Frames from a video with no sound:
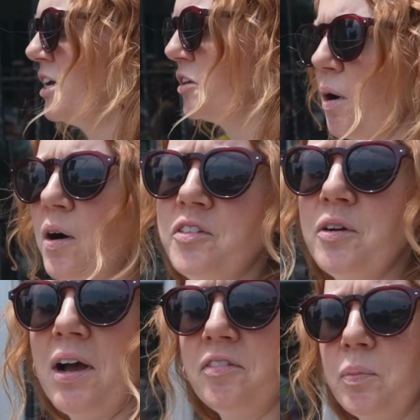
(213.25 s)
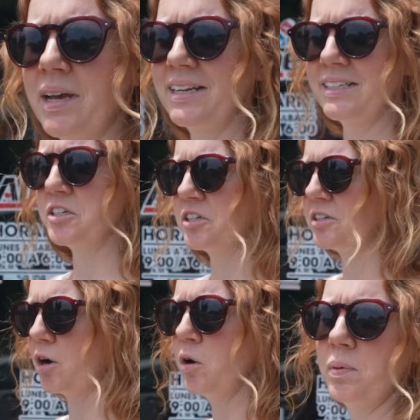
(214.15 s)
you also have to pay attention
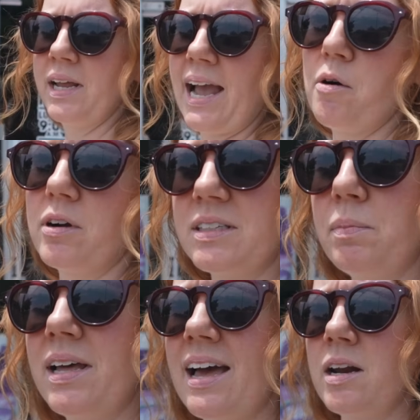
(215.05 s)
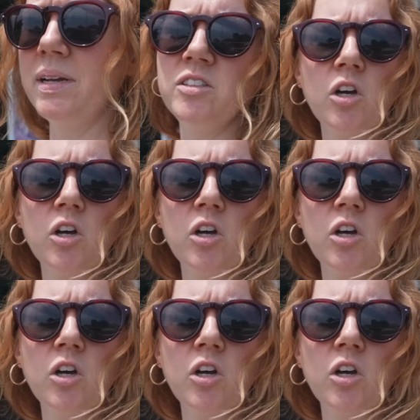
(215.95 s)
to opening hours. And by that I mean